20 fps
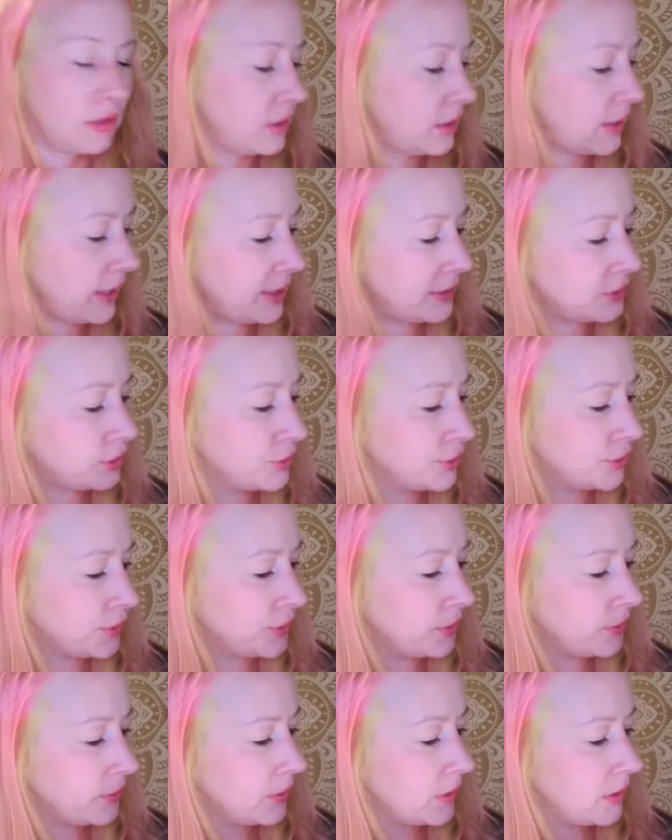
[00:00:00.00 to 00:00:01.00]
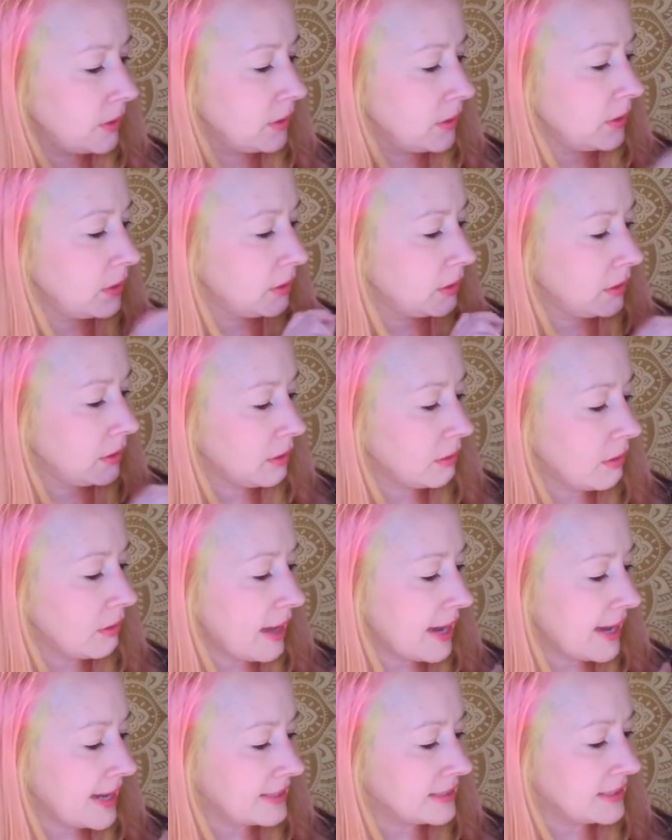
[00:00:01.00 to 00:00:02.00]
drew the
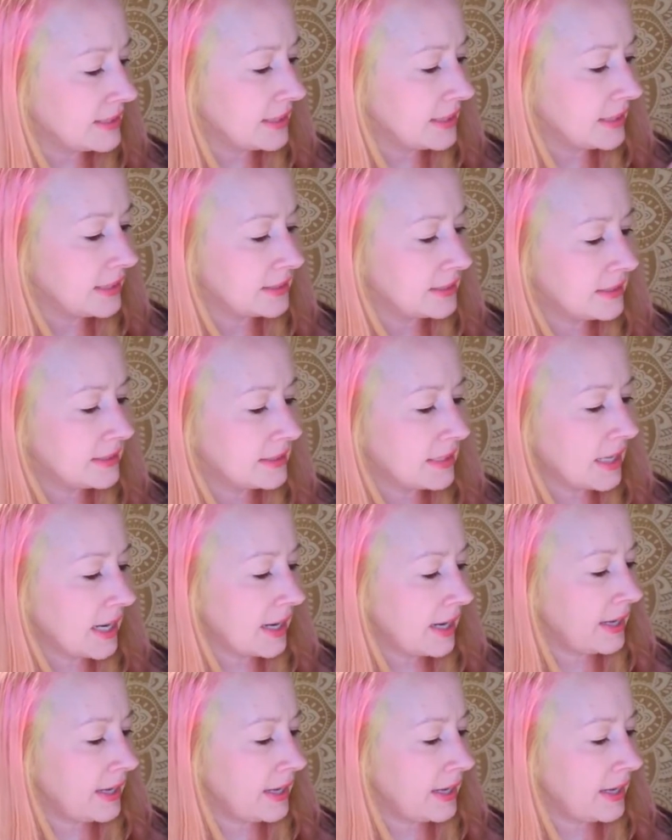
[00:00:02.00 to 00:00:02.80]
lines inside.